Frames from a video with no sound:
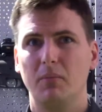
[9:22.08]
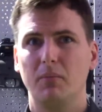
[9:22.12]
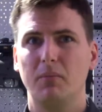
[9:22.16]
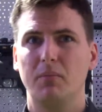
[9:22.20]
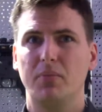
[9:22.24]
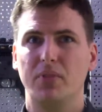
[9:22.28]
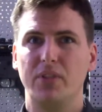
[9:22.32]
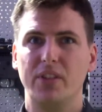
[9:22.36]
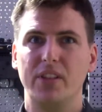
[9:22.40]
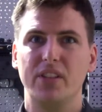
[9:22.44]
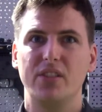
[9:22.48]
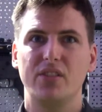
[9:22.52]

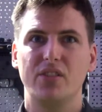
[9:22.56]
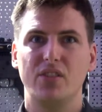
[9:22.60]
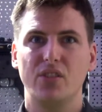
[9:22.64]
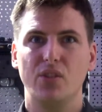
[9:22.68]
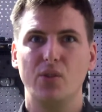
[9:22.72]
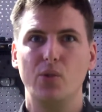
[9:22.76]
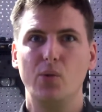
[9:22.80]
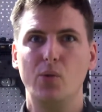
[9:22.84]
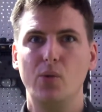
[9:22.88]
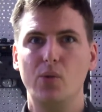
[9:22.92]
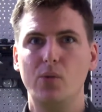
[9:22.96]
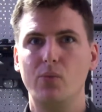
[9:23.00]
pretty
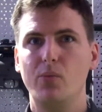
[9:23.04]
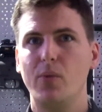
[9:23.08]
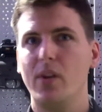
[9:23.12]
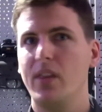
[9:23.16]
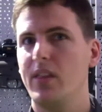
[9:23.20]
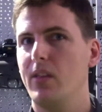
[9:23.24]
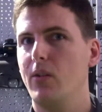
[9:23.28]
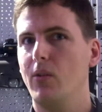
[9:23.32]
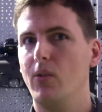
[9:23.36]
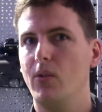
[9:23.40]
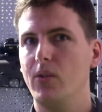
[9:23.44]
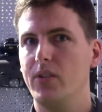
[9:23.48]
soon
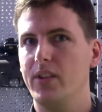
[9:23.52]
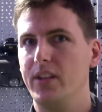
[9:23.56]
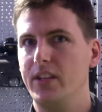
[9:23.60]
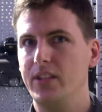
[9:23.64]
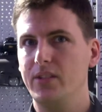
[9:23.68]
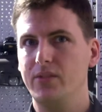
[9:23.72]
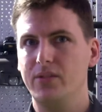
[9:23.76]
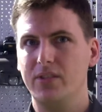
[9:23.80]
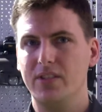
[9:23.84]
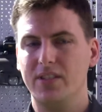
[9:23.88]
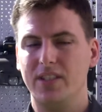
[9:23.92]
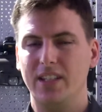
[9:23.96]
with all the
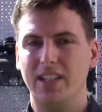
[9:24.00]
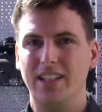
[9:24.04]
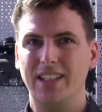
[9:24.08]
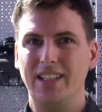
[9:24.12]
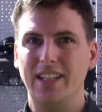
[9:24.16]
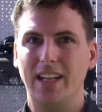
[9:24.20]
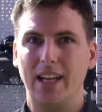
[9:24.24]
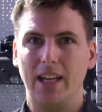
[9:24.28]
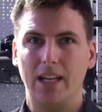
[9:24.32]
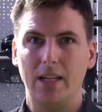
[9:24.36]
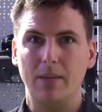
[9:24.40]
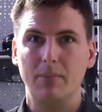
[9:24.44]
interesting
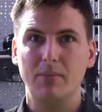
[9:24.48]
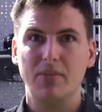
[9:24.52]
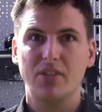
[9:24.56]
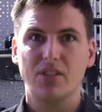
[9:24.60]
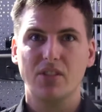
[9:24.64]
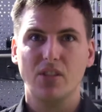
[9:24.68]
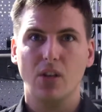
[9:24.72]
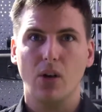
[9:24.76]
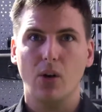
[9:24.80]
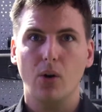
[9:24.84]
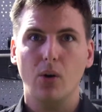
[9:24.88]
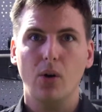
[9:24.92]
games.
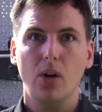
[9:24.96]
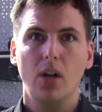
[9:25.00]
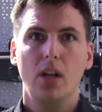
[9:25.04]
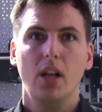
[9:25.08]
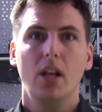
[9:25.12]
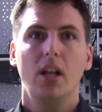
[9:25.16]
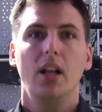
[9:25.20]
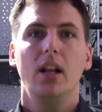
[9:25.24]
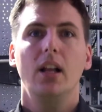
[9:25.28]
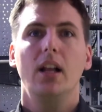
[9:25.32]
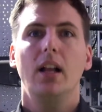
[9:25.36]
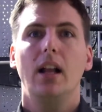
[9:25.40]
So
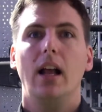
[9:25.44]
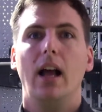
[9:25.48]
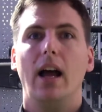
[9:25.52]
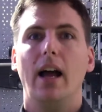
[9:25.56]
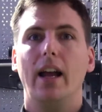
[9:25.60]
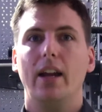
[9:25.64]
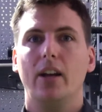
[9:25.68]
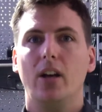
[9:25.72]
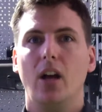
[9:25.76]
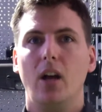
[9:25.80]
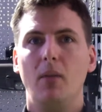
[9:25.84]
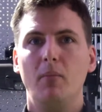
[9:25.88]

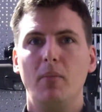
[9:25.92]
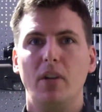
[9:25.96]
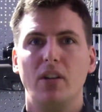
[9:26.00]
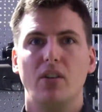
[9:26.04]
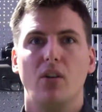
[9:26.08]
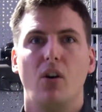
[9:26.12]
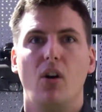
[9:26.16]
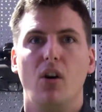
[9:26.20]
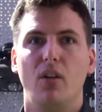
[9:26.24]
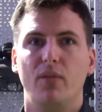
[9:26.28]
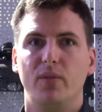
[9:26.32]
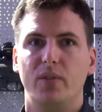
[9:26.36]

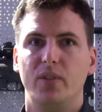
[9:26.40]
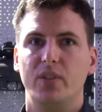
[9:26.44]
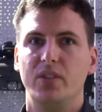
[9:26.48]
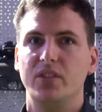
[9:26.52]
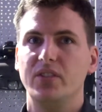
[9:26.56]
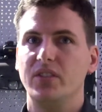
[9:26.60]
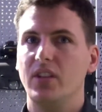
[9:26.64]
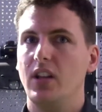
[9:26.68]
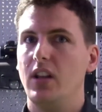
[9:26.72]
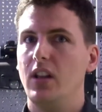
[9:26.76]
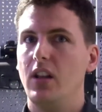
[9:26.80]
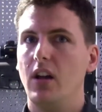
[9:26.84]
iCombat
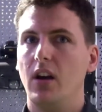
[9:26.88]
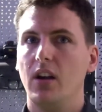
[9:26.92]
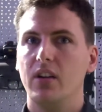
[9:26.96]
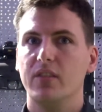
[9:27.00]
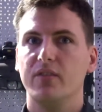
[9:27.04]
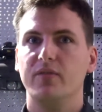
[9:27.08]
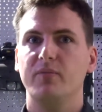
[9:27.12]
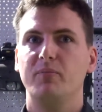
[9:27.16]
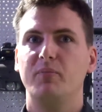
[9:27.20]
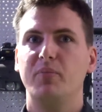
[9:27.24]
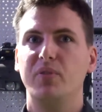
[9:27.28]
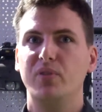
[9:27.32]
offers a lot
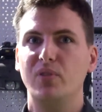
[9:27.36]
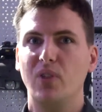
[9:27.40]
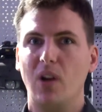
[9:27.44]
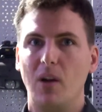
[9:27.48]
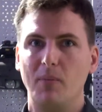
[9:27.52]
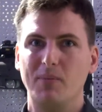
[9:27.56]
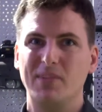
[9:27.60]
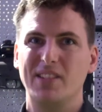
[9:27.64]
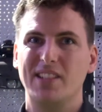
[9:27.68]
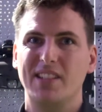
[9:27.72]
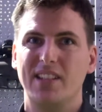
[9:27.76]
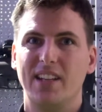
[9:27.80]
of
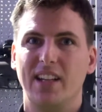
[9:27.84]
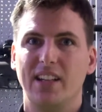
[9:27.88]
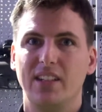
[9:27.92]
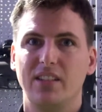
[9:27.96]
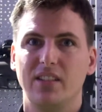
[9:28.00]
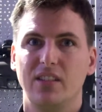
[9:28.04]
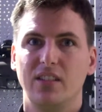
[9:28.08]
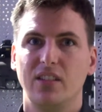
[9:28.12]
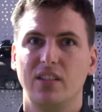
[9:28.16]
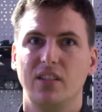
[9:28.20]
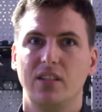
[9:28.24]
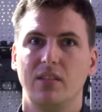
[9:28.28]
props that
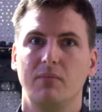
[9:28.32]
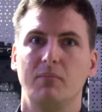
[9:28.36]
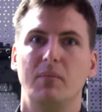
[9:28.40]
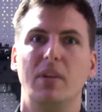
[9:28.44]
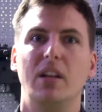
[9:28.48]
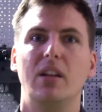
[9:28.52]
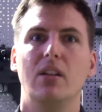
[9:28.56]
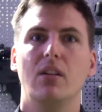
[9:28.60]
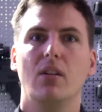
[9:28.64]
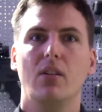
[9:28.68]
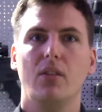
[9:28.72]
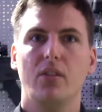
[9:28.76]

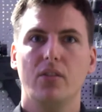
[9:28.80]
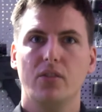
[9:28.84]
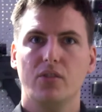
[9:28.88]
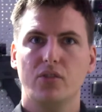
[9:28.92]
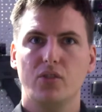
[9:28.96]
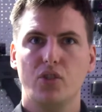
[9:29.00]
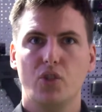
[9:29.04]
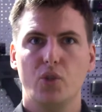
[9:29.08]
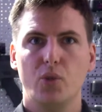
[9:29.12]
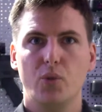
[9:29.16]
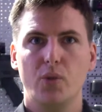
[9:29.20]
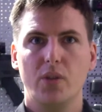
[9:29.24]

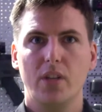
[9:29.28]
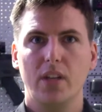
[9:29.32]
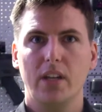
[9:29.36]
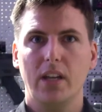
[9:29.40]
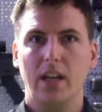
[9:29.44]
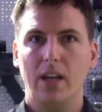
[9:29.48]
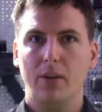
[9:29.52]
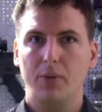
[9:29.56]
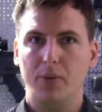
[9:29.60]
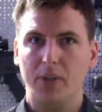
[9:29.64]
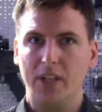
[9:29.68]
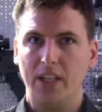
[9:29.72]
belong to
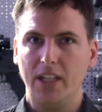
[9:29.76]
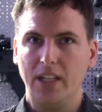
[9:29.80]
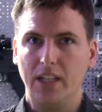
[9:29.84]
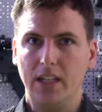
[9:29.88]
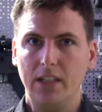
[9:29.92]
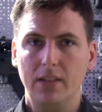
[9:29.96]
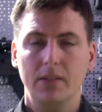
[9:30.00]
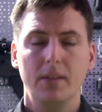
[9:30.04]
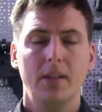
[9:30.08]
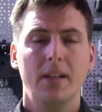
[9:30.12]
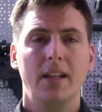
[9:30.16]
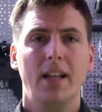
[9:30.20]
the
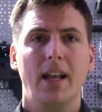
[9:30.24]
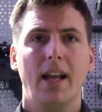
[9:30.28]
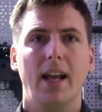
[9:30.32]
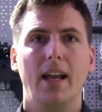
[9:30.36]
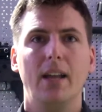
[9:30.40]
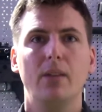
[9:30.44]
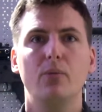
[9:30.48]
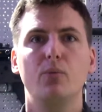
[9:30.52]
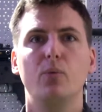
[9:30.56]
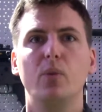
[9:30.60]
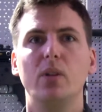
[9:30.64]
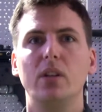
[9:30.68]
arena
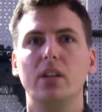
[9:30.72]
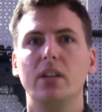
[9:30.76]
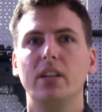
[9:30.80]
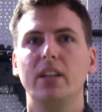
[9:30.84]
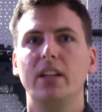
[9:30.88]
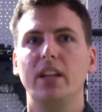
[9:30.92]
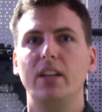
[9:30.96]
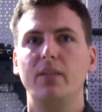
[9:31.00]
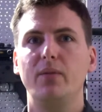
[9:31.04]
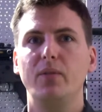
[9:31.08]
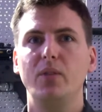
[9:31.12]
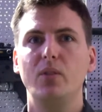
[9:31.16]
and will
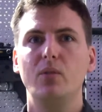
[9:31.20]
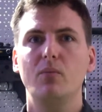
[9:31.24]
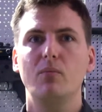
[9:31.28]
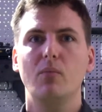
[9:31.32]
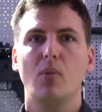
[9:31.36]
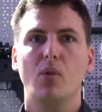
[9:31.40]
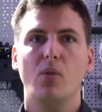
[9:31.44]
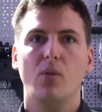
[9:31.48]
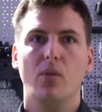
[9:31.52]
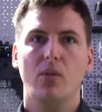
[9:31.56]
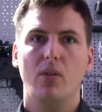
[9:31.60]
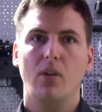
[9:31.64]
give you
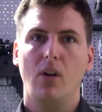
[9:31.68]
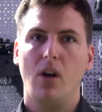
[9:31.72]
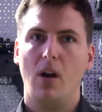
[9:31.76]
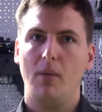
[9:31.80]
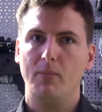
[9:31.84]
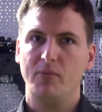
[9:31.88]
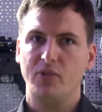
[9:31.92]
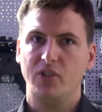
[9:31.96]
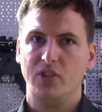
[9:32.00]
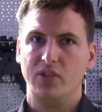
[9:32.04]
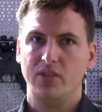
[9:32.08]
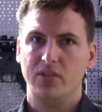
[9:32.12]
more
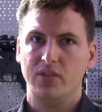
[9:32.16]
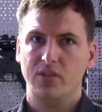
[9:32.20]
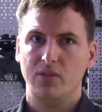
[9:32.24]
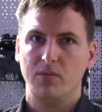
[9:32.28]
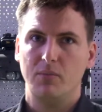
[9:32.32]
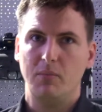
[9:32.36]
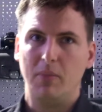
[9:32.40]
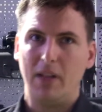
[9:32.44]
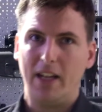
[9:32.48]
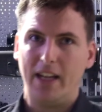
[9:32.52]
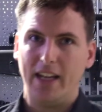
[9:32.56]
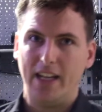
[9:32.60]
options to
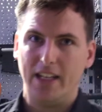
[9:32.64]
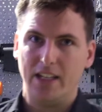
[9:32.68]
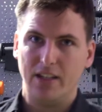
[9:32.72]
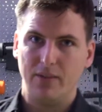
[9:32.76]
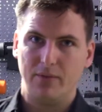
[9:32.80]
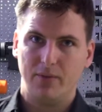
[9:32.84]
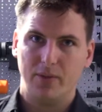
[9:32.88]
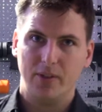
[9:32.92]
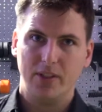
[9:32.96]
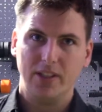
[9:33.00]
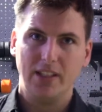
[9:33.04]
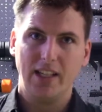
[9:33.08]
play
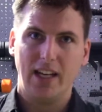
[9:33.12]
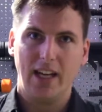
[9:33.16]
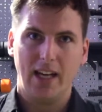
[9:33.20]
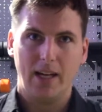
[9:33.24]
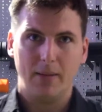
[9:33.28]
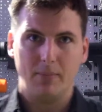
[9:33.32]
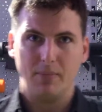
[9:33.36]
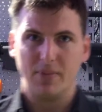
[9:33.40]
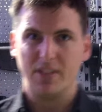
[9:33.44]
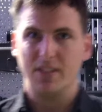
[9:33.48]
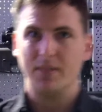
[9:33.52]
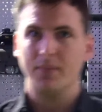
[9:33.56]
different
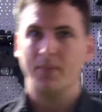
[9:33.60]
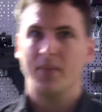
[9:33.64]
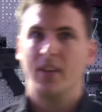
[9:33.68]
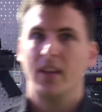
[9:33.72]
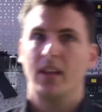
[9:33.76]
games.